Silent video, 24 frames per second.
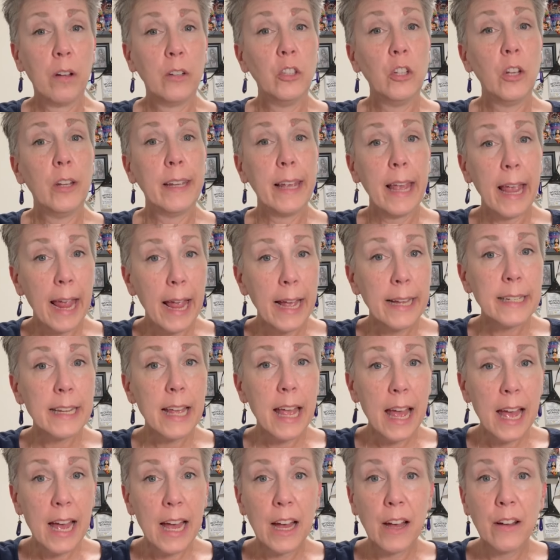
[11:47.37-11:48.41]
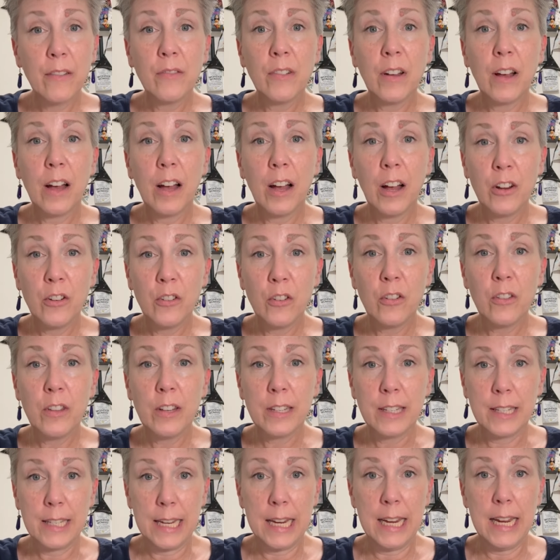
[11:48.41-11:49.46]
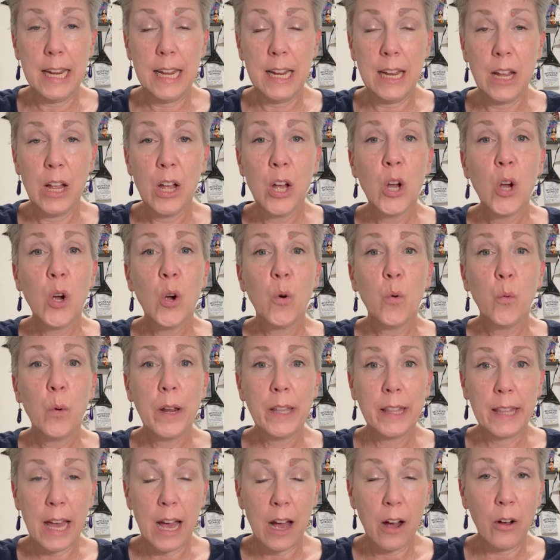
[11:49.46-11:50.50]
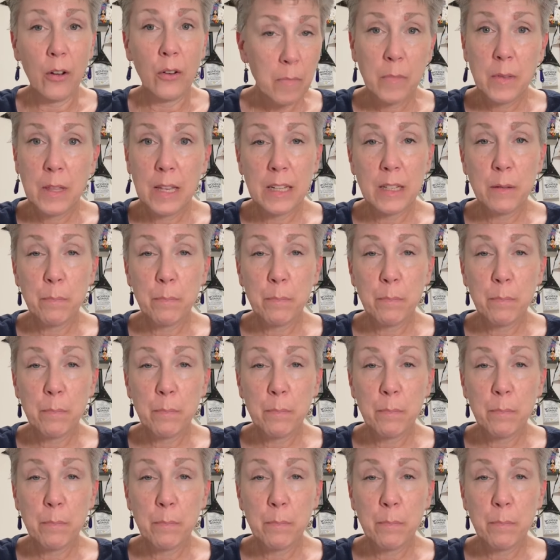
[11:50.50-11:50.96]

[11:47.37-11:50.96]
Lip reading: you can't have Under the Sea without this